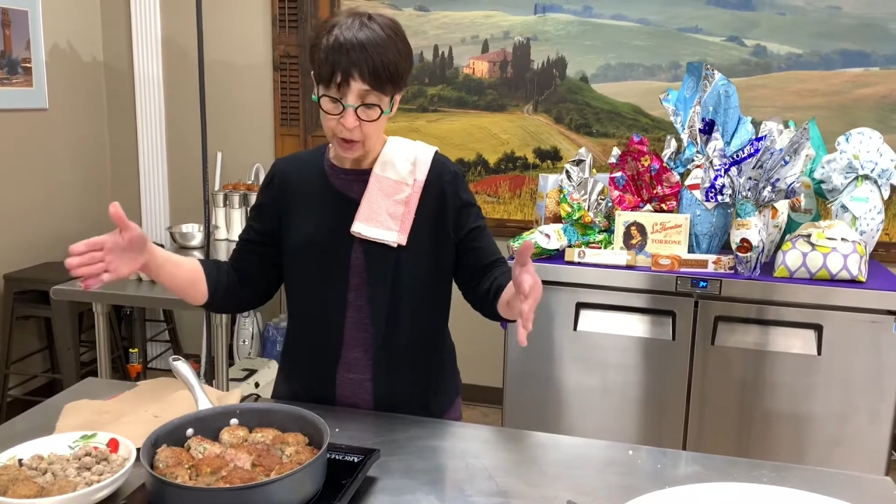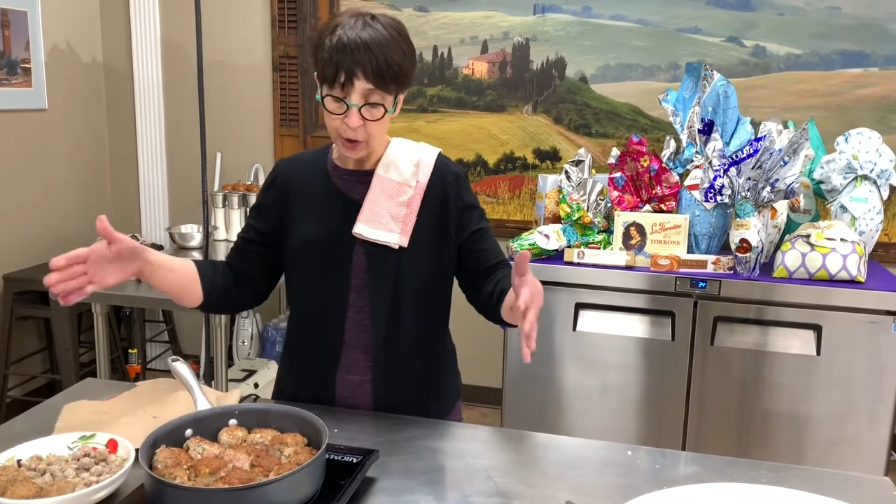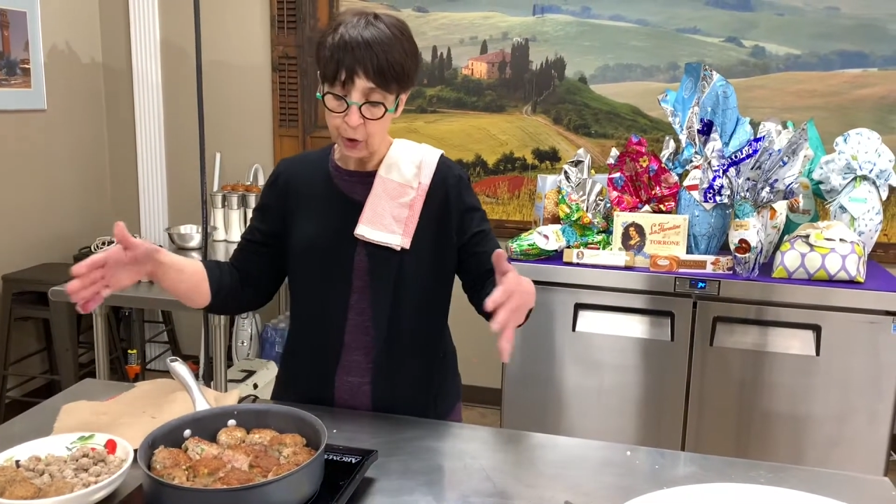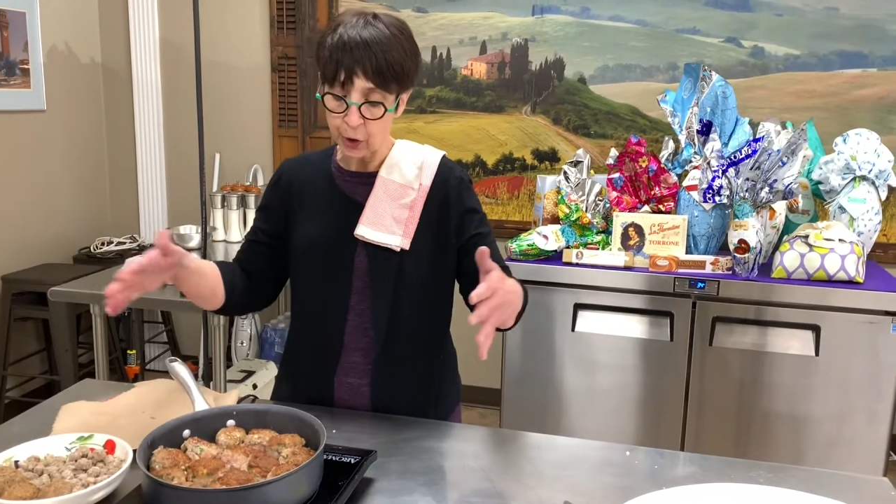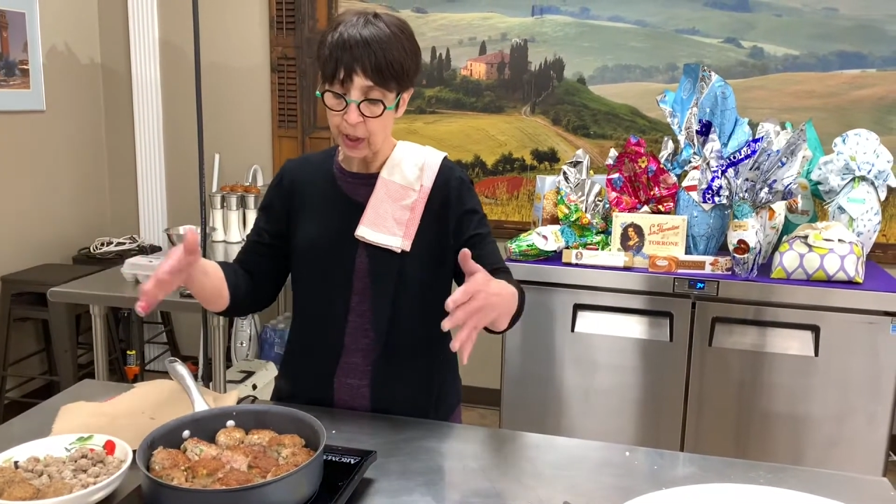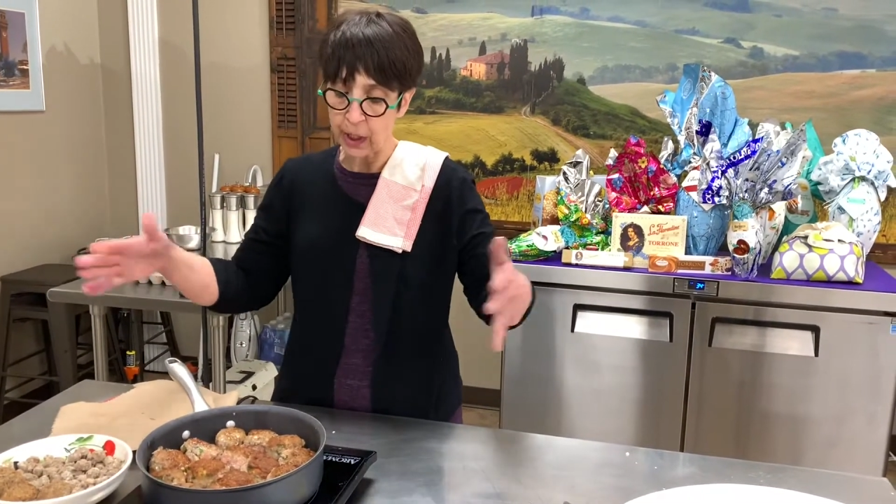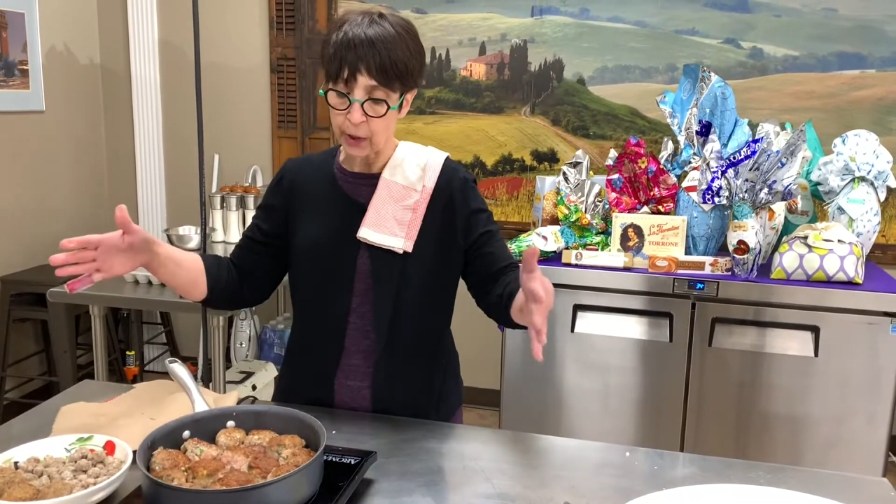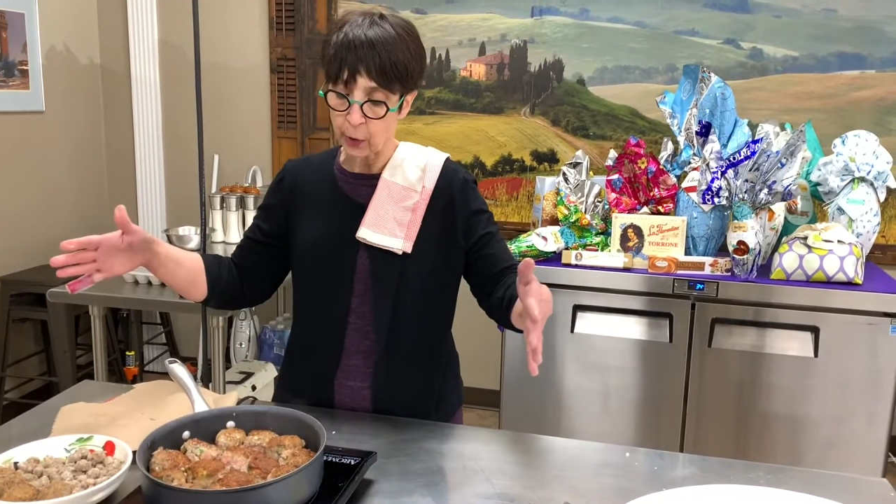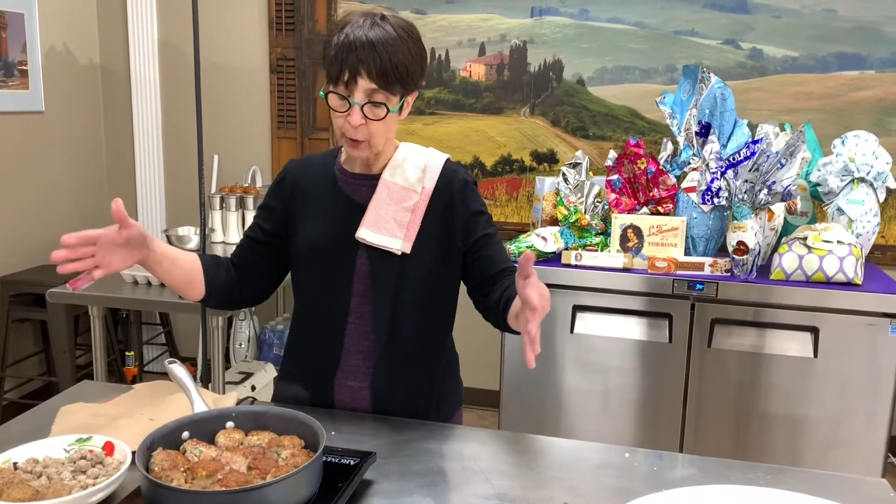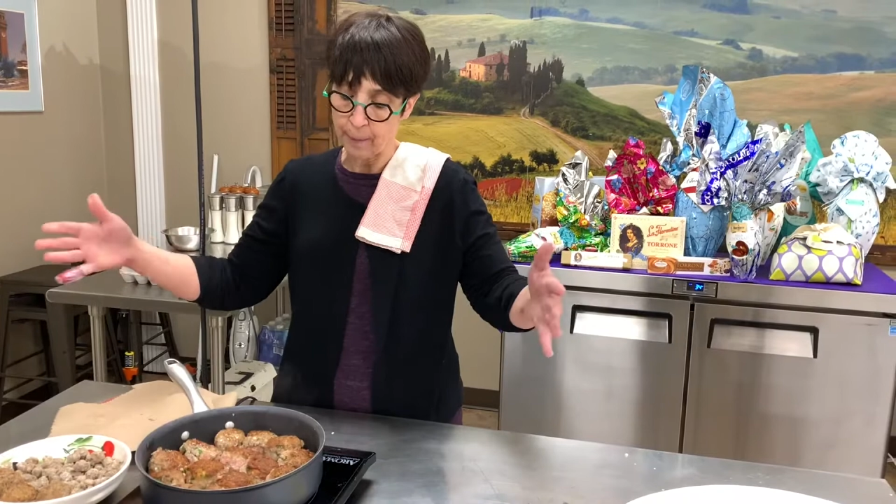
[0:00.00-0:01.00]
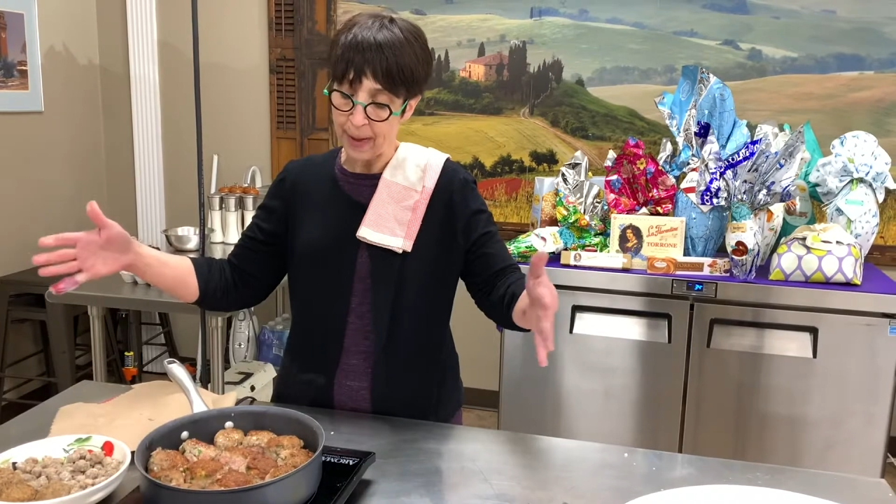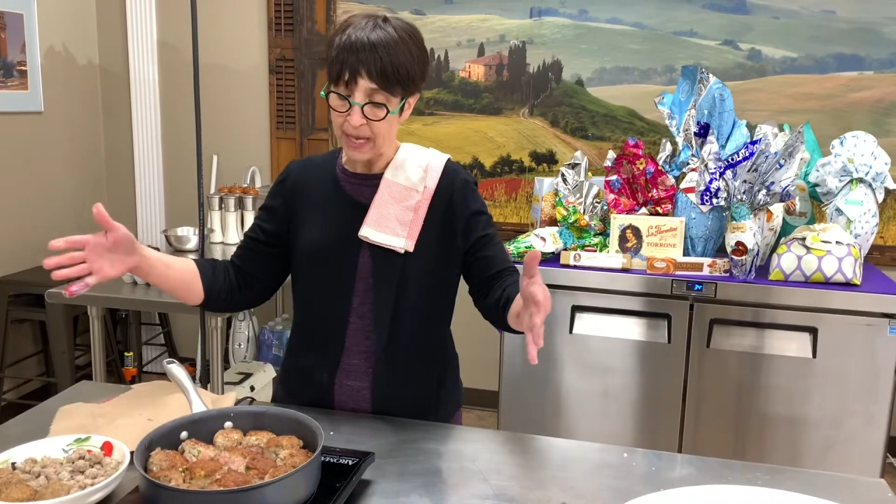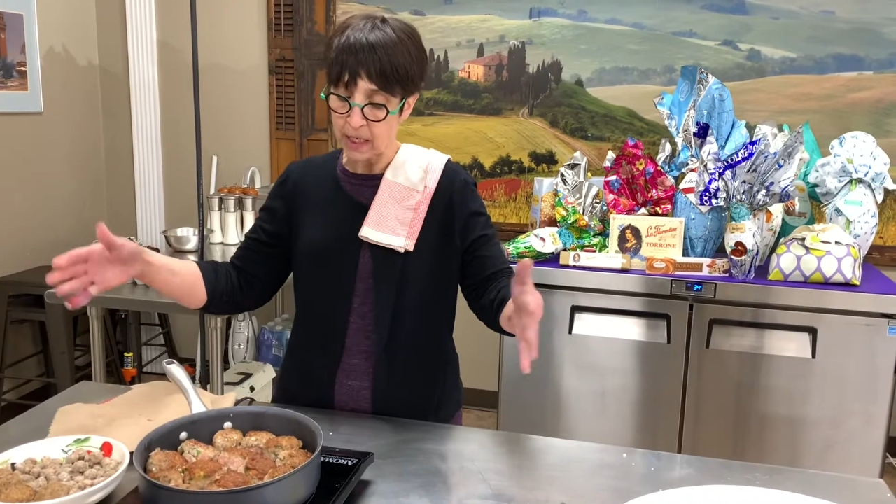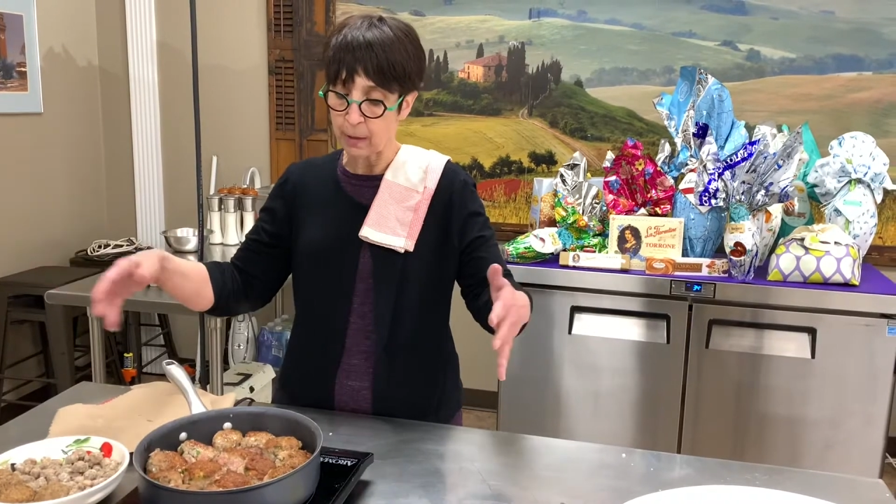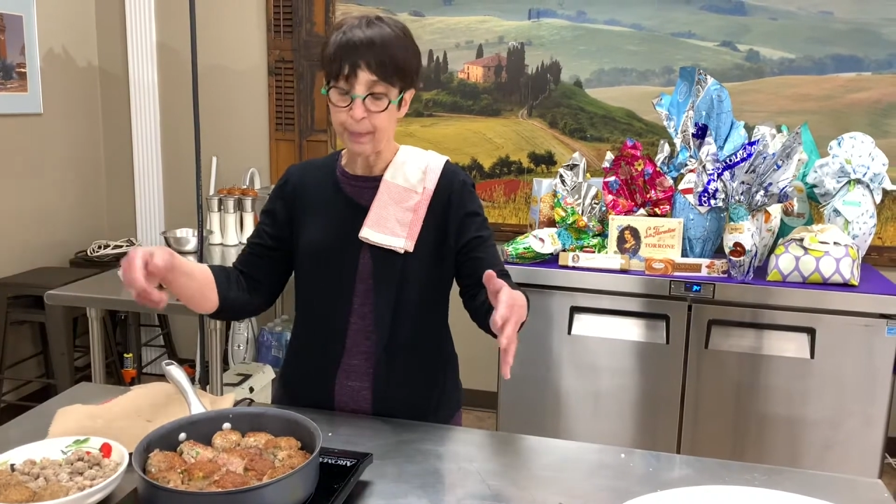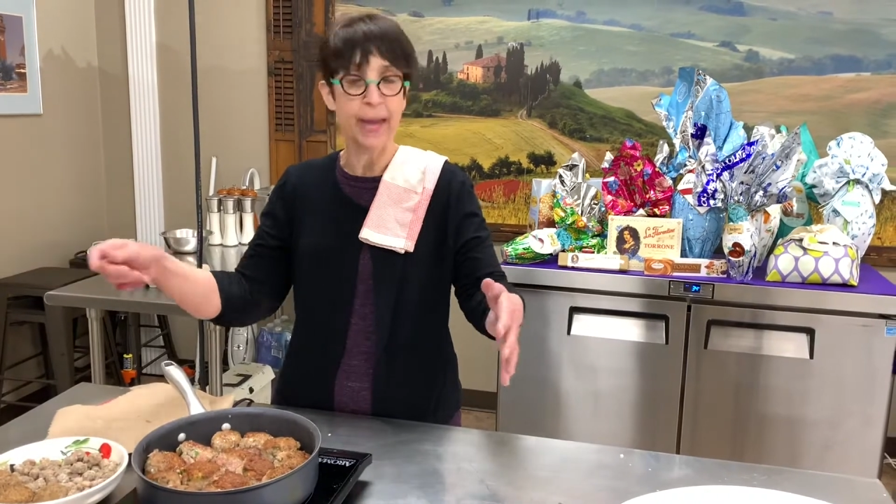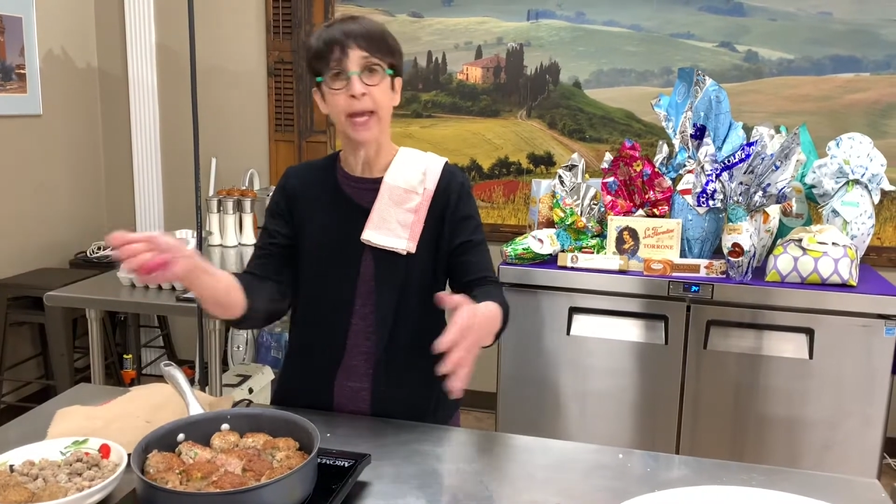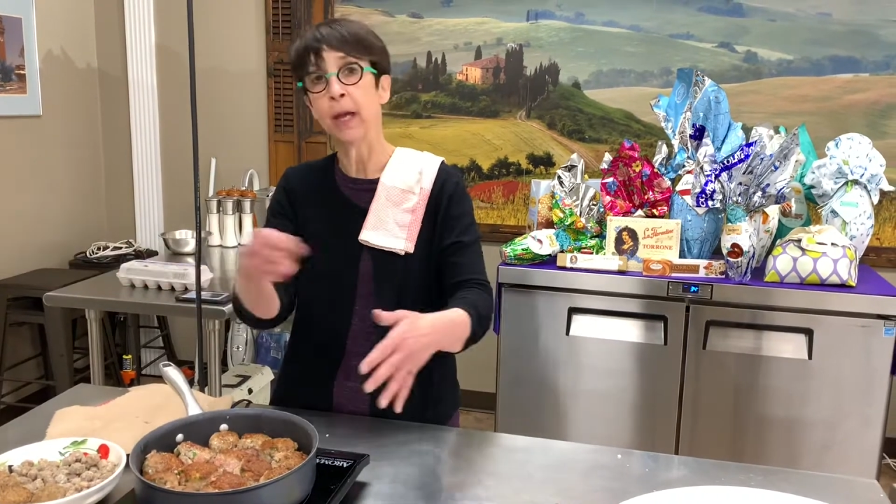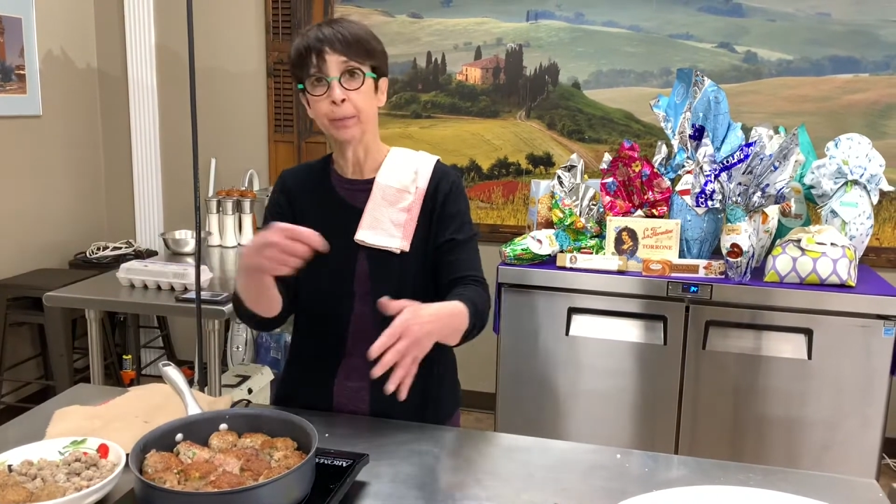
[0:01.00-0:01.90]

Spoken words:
sheet or a baking pan,